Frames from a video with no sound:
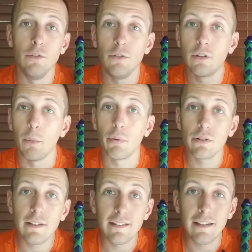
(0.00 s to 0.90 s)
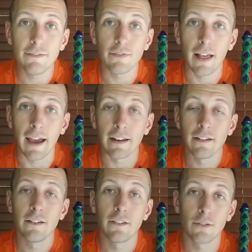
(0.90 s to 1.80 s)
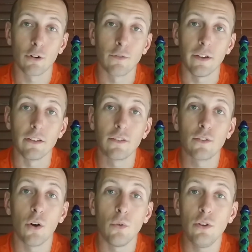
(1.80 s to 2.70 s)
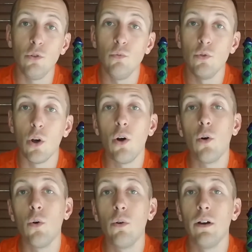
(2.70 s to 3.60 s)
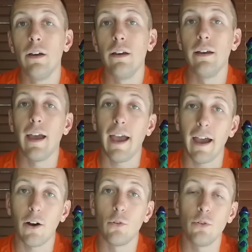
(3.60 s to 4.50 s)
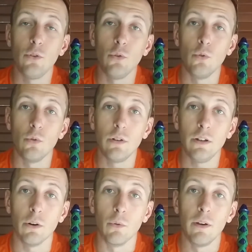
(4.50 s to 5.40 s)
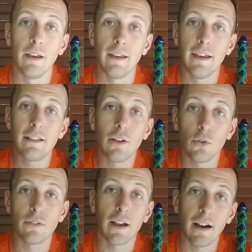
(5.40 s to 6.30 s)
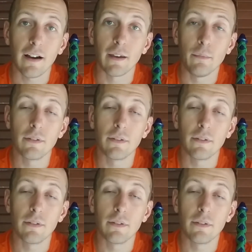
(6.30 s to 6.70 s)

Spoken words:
completely flat surface. So you know how to, hit those times